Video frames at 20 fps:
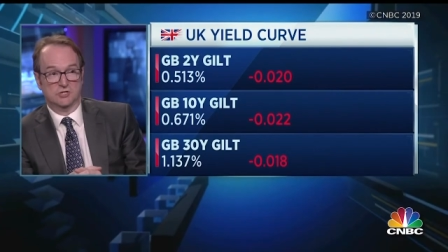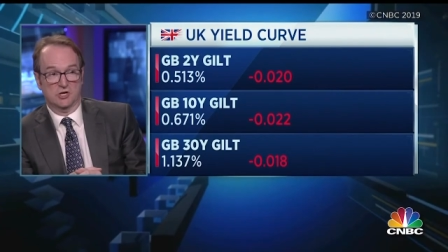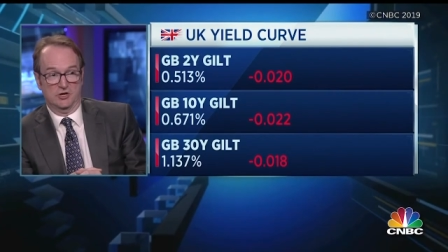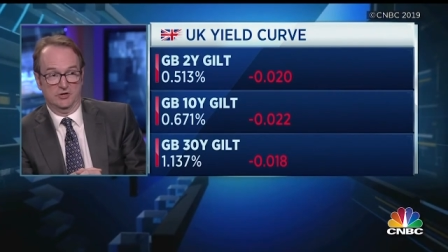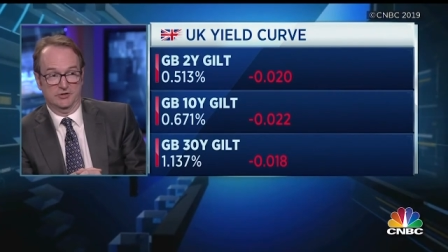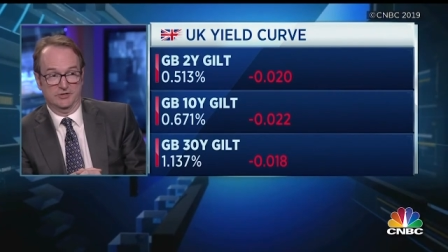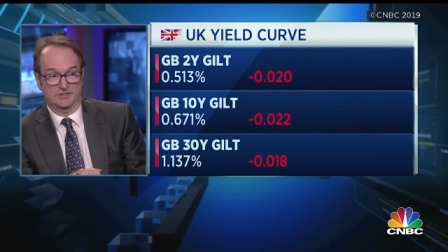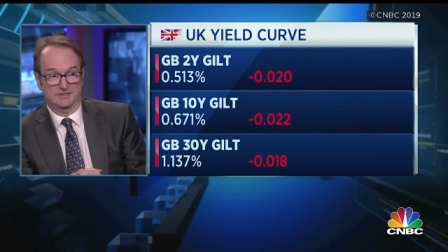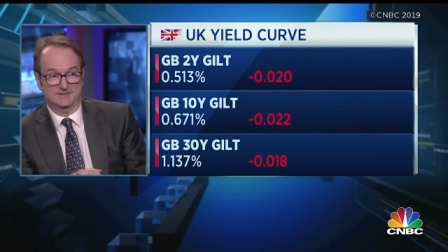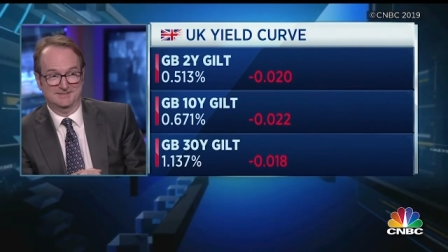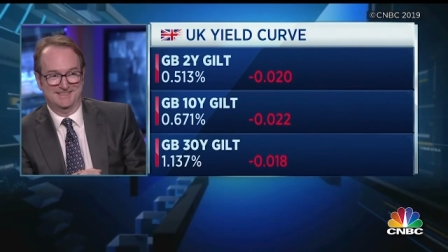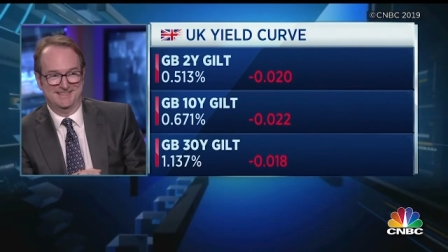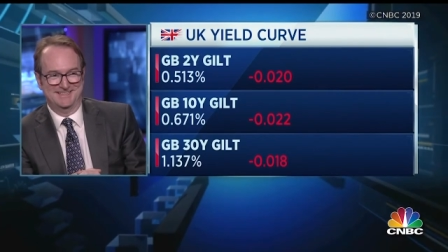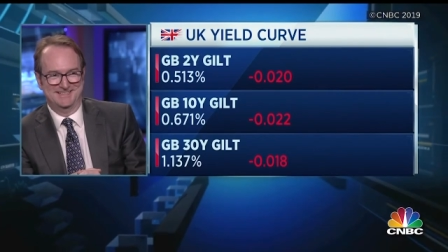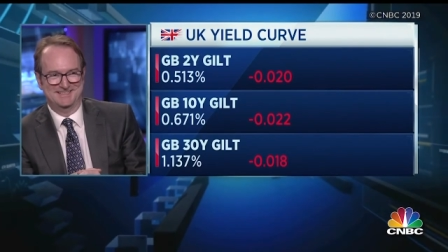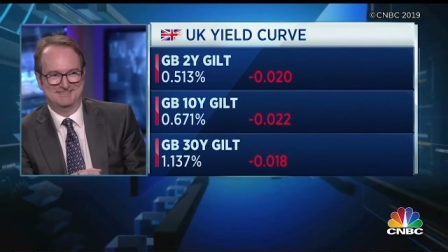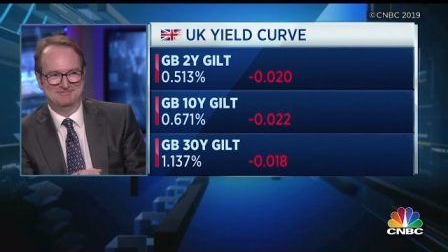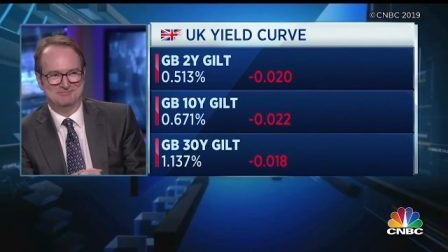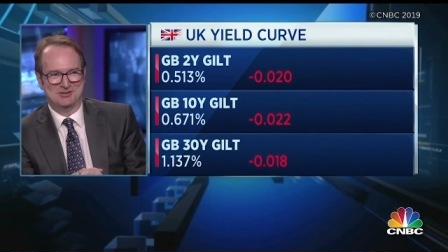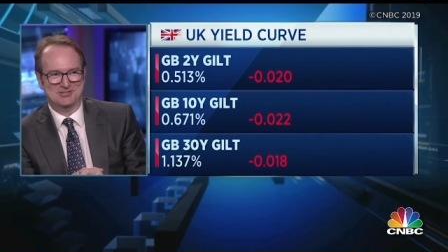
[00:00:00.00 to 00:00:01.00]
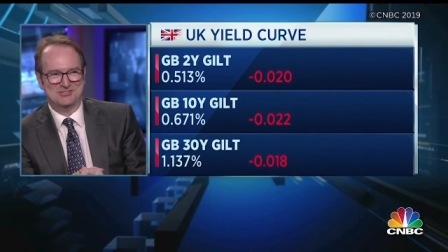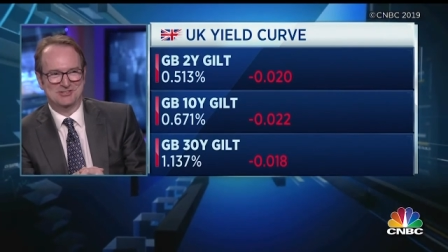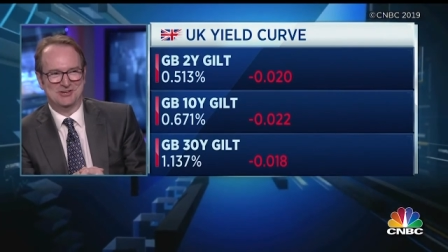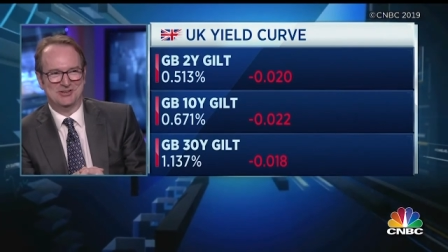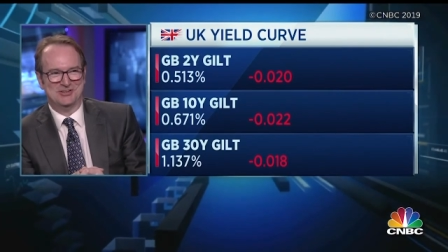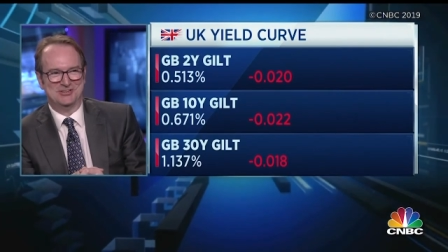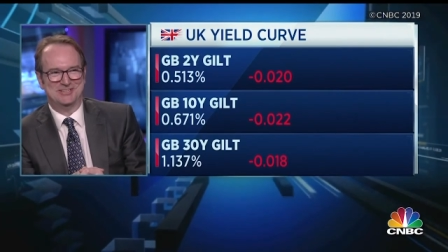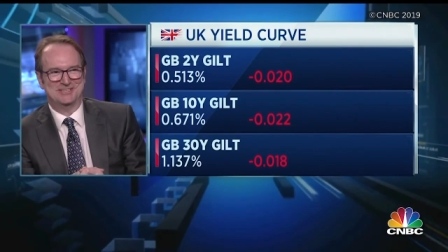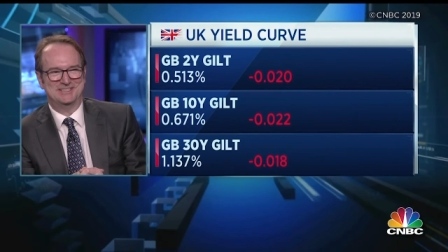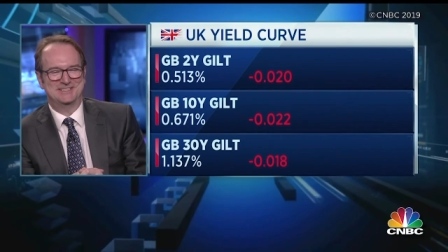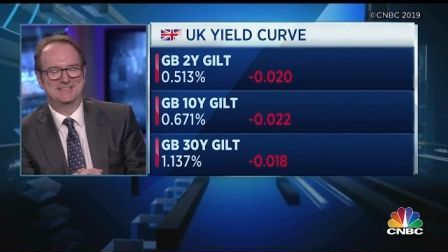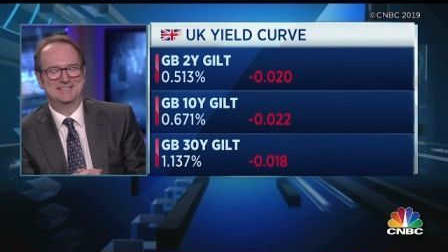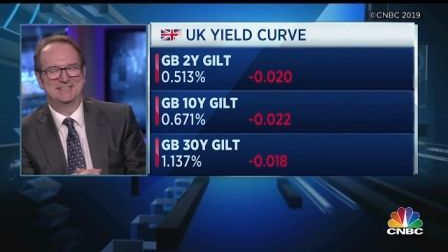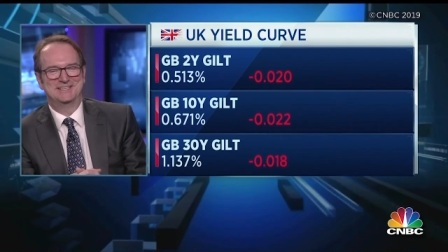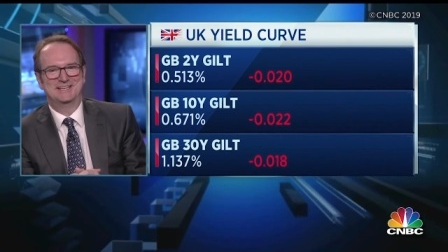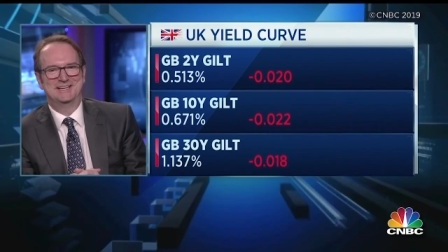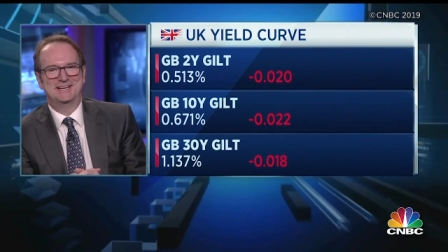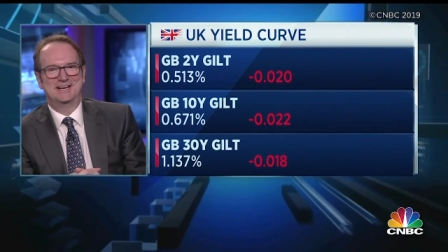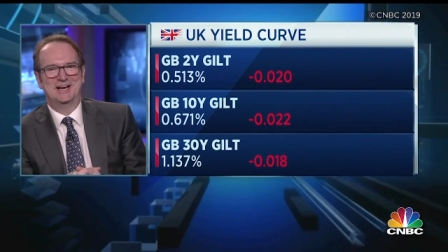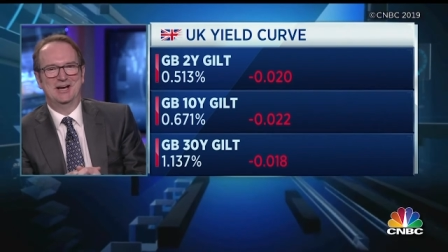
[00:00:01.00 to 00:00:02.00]
harder, much harder.
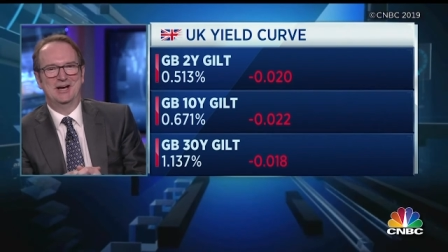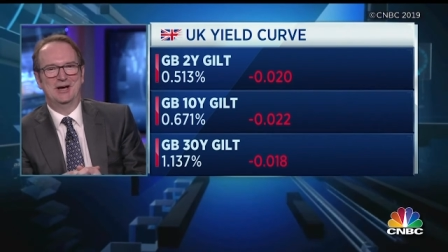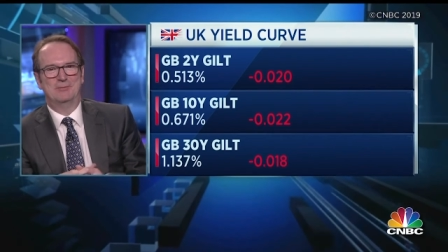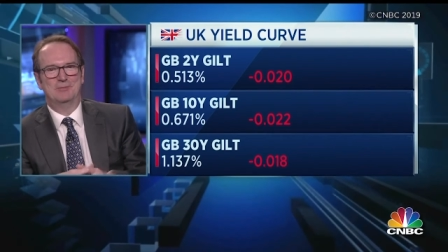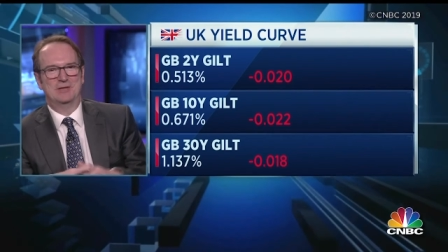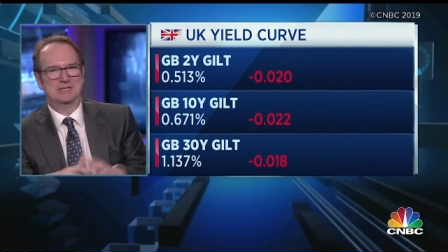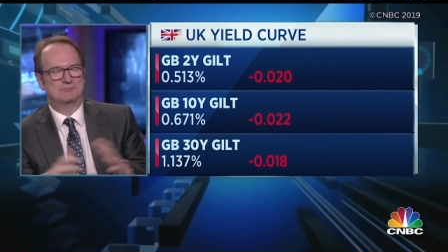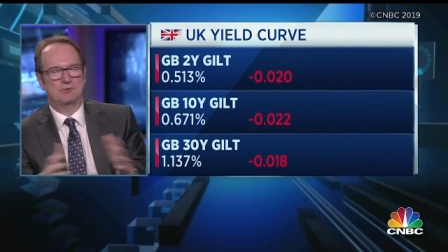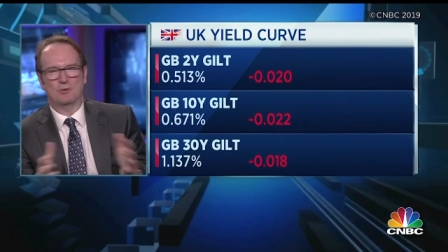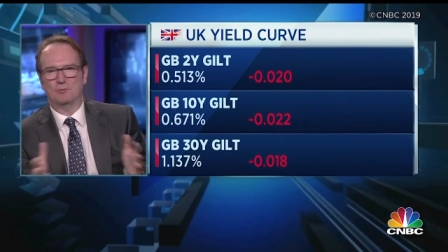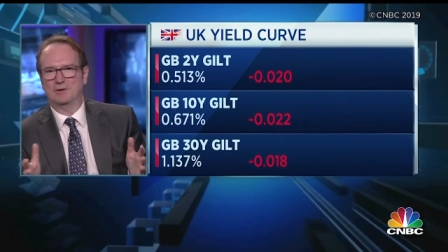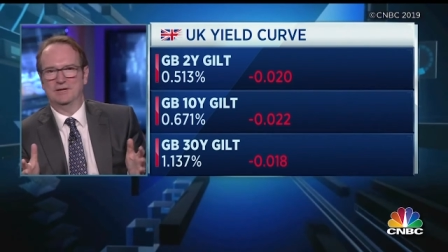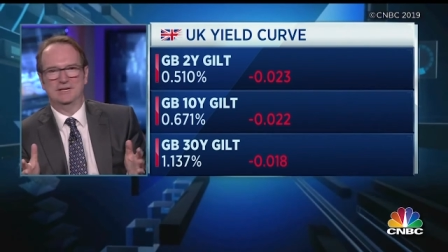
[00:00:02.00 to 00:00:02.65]
There's probably